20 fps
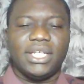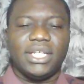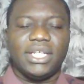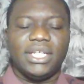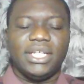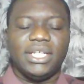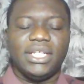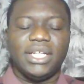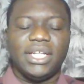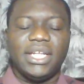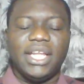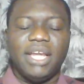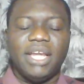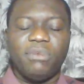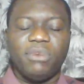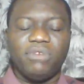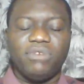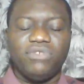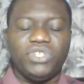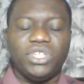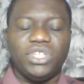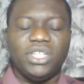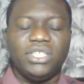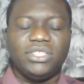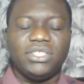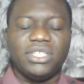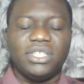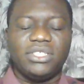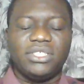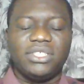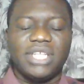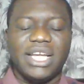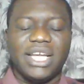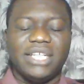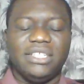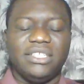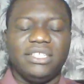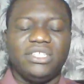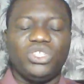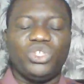In the name of Jesus, I
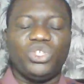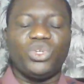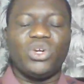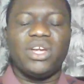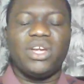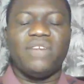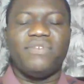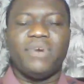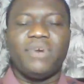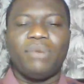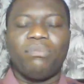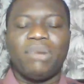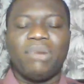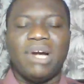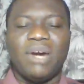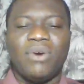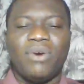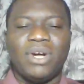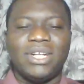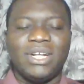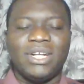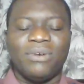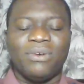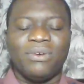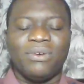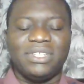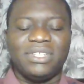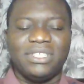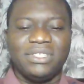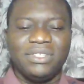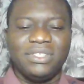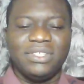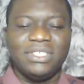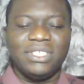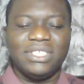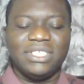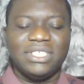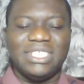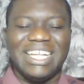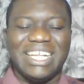destroy every power
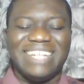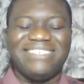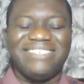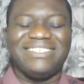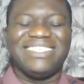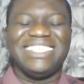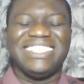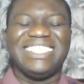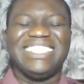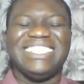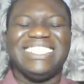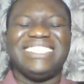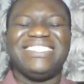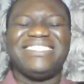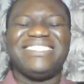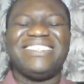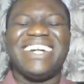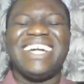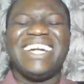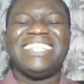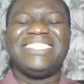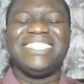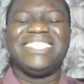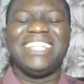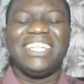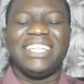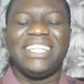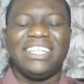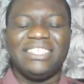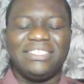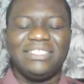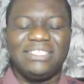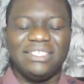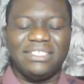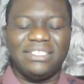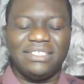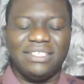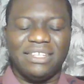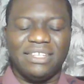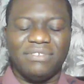that is rising against this
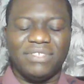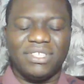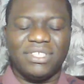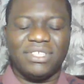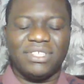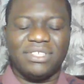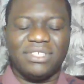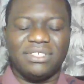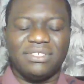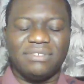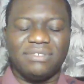service.